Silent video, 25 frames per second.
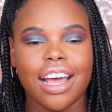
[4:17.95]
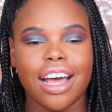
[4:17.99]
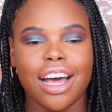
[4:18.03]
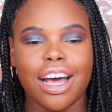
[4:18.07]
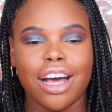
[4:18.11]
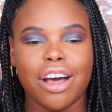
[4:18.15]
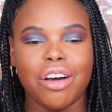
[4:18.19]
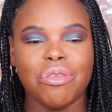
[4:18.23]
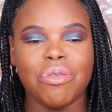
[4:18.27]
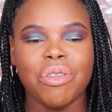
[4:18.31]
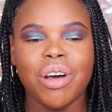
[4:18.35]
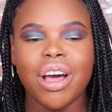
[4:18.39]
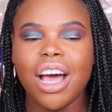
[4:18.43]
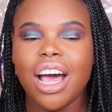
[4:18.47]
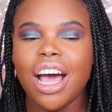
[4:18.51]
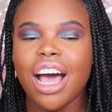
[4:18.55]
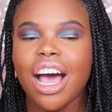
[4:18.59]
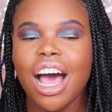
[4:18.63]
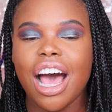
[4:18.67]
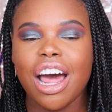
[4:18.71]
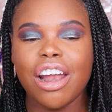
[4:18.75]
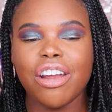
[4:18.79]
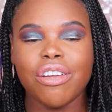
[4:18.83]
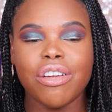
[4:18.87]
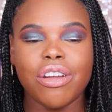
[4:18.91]
Um,
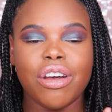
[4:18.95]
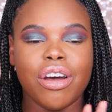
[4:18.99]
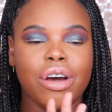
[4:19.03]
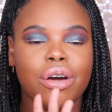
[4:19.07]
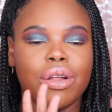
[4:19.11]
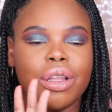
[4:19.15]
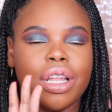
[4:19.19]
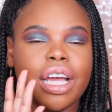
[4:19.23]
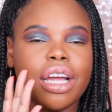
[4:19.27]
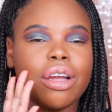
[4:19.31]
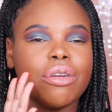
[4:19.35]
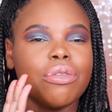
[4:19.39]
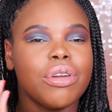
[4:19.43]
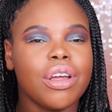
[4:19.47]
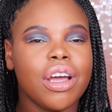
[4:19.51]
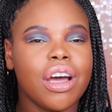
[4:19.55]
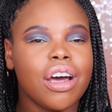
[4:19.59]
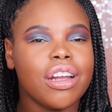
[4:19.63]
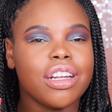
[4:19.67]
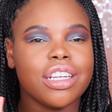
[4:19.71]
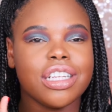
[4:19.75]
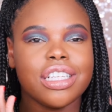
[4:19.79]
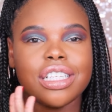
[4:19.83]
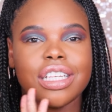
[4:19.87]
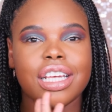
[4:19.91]
I don't know, like
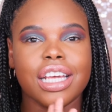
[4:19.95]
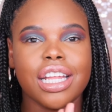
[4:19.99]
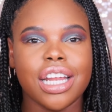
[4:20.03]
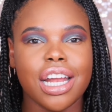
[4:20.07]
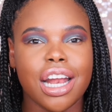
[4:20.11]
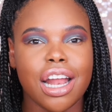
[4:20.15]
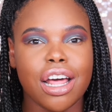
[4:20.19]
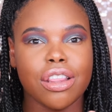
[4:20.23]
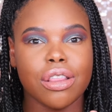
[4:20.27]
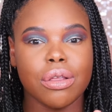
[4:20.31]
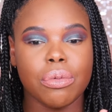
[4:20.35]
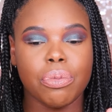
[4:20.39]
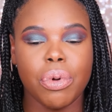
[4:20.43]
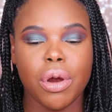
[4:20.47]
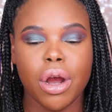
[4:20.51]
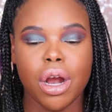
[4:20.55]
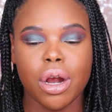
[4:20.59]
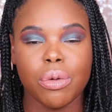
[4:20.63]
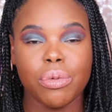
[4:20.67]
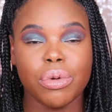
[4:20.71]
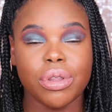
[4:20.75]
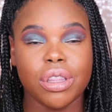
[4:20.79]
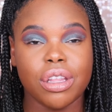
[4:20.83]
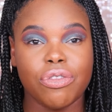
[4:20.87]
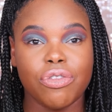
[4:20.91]
Rihanna just hit it out of the
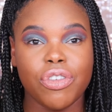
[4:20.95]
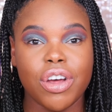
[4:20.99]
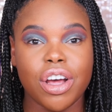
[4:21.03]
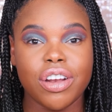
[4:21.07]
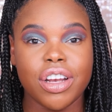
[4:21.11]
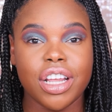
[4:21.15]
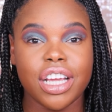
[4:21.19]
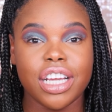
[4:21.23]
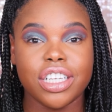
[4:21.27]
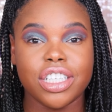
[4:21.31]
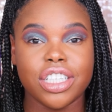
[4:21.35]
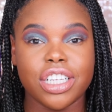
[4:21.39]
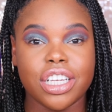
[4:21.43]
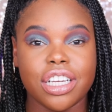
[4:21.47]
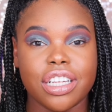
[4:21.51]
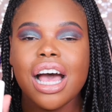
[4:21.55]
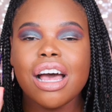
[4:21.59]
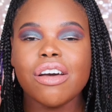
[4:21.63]
park with the foundation.